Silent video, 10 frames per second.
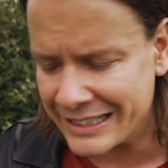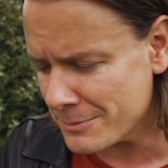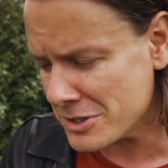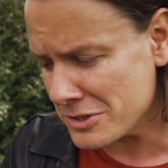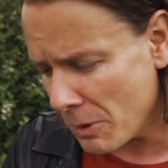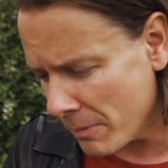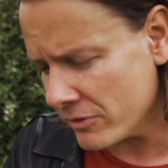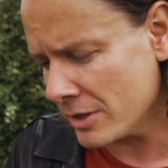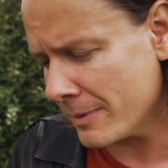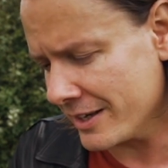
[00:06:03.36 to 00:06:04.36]
it, I'm just not
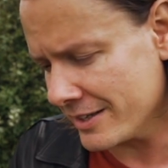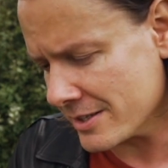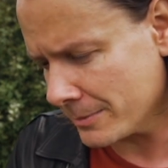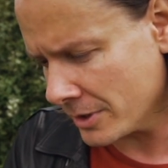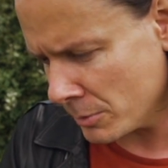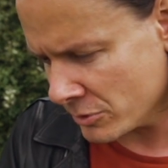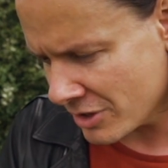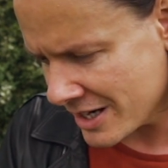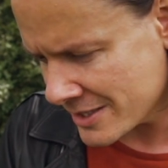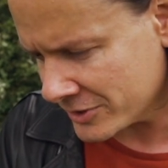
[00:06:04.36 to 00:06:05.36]
bothered about it. So I'm going with
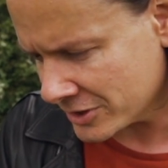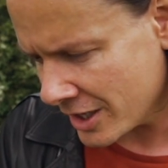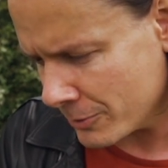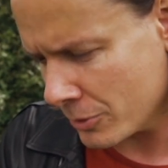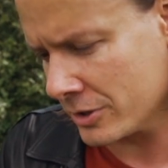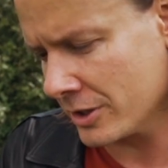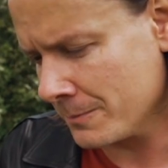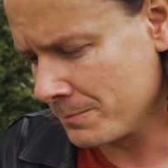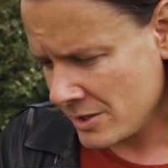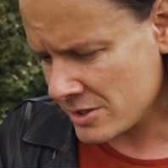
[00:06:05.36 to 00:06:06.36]
Rise of Skywalker.
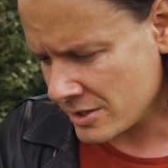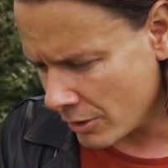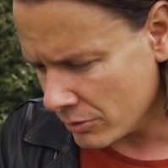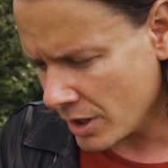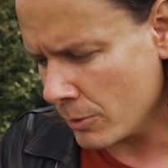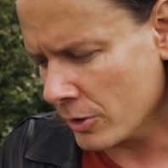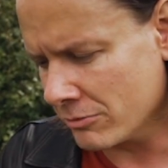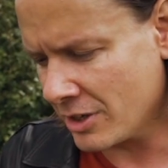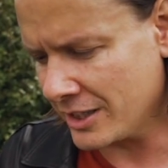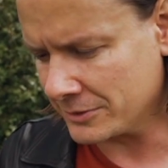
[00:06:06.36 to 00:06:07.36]
Solo or
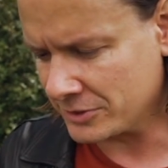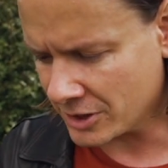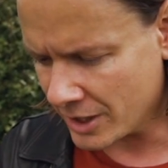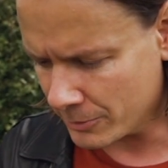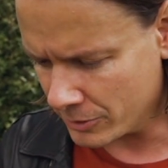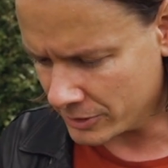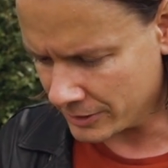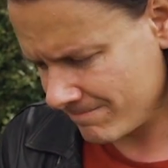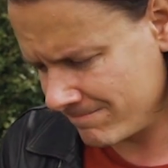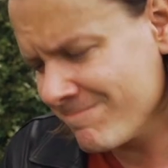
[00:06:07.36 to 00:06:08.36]
The Rise of
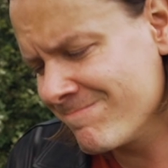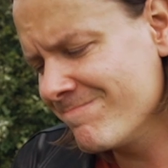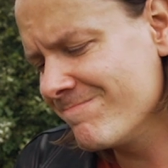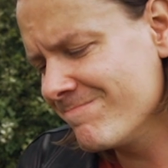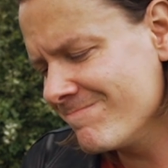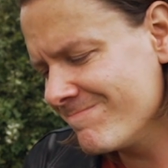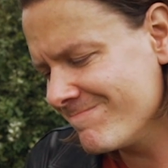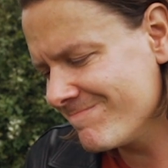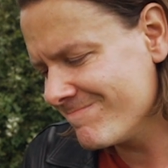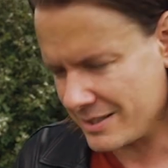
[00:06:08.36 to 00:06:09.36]
Skywalker?
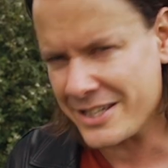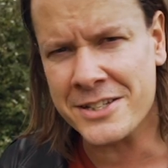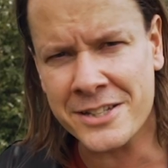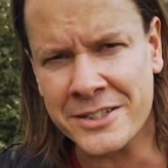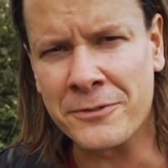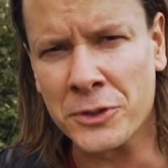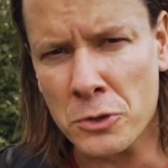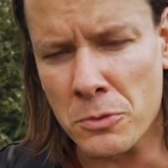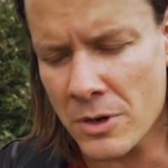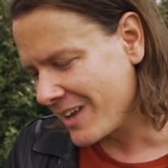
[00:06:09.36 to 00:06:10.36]
This is a
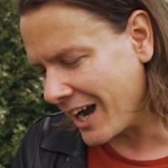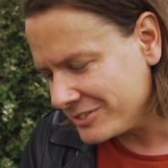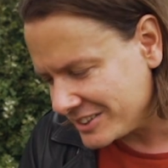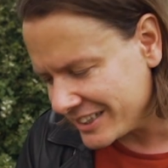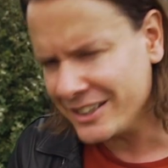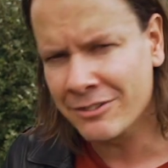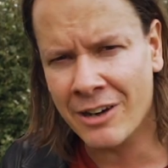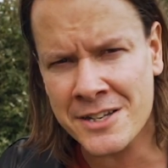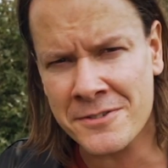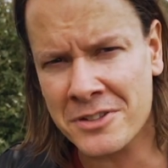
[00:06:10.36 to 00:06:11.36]
difficult one. I've seen The
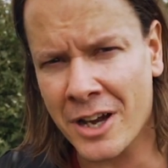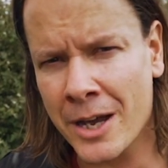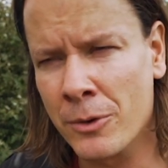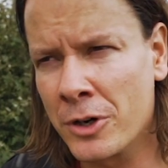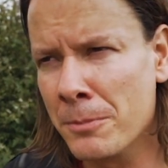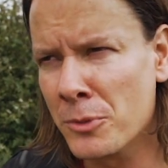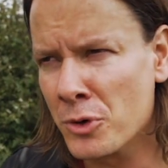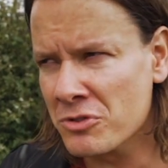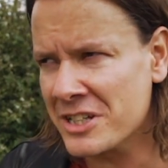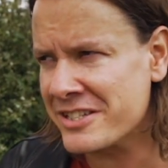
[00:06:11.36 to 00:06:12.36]
Rise of Skywalker
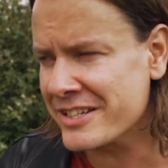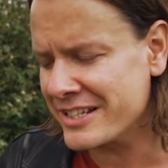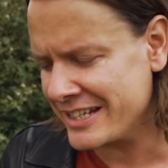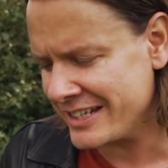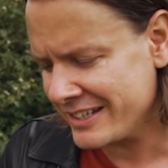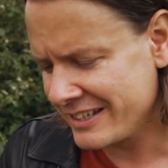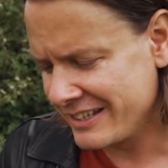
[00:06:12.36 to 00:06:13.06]
more recently.